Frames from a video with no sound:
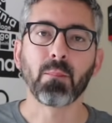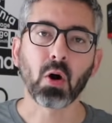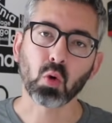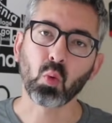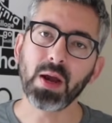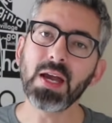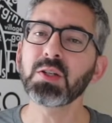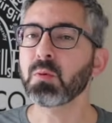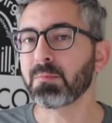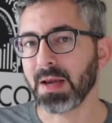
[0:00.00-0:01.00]
part
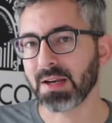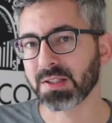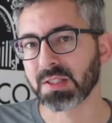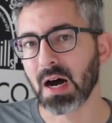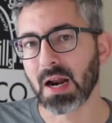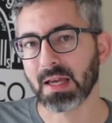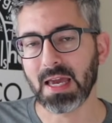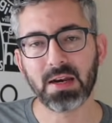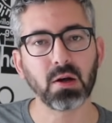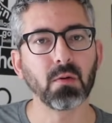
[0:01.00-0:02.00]
ways with Panasonic
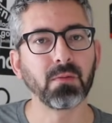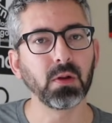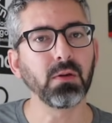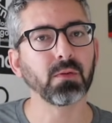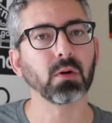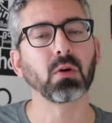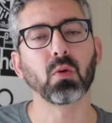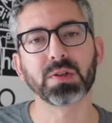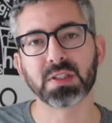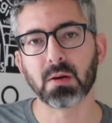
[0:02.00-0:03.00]
and go fully
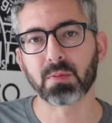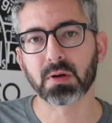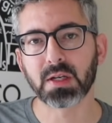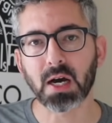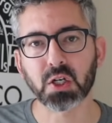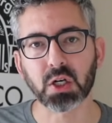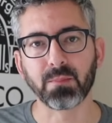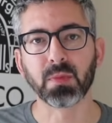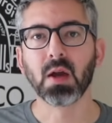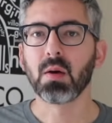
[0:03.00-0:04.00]
vertical with cell
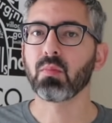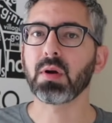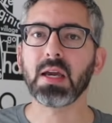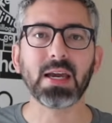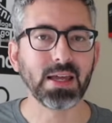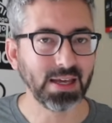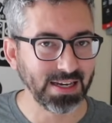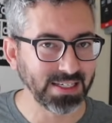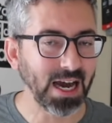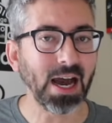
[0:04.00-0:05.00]
production, bringing it
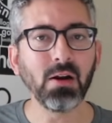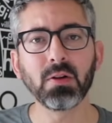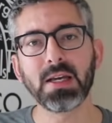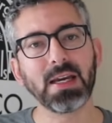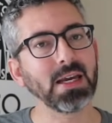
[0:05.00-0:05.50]
entirely